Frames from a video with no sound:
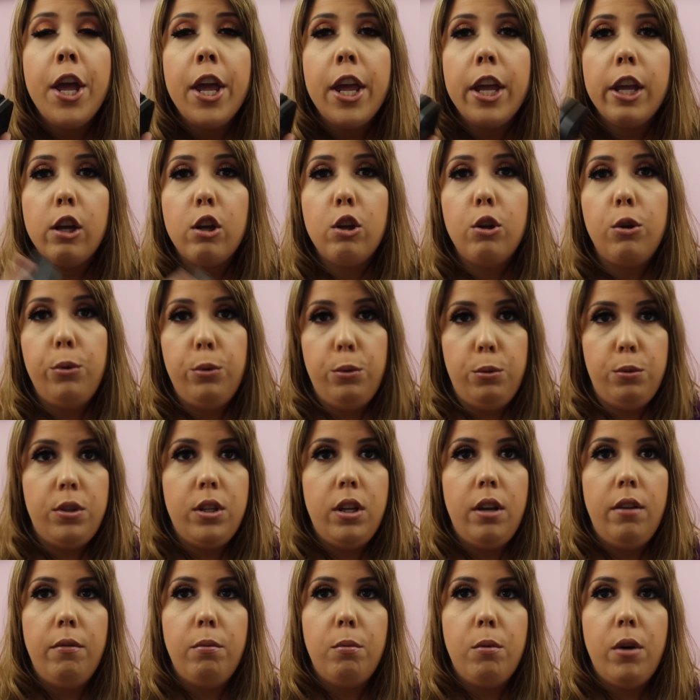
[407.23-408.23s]

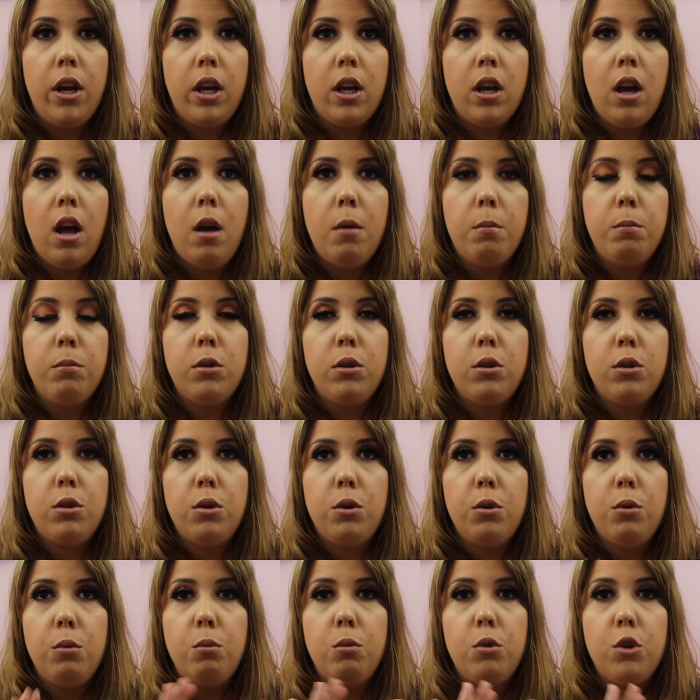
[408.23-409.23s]
inclusive when it comes
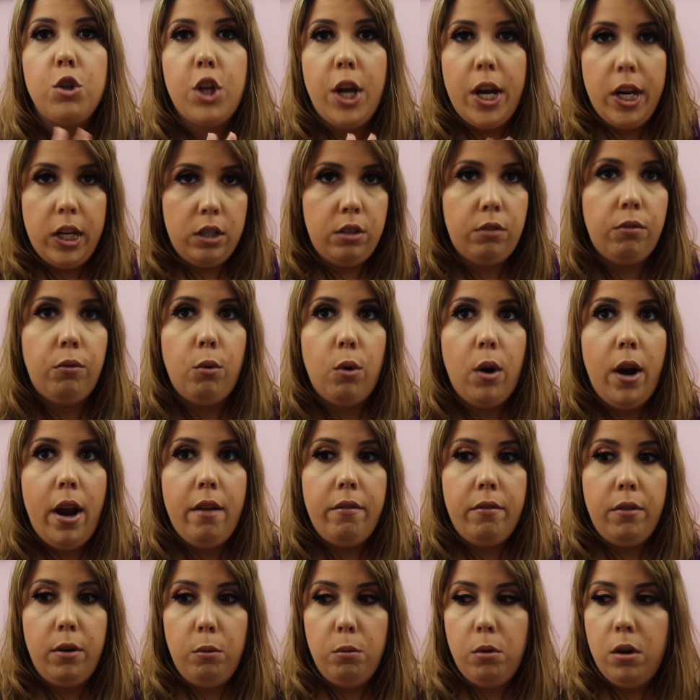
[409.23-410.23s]
to shades for
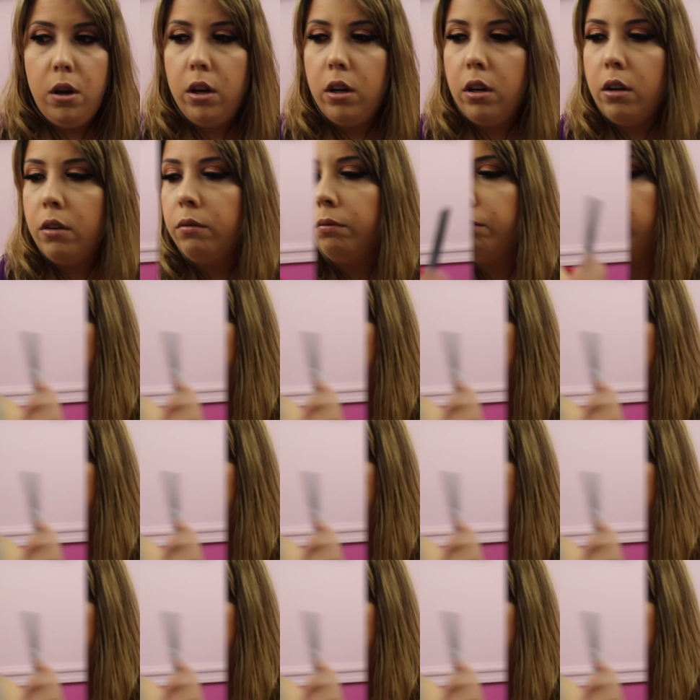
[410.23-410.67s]
everyone.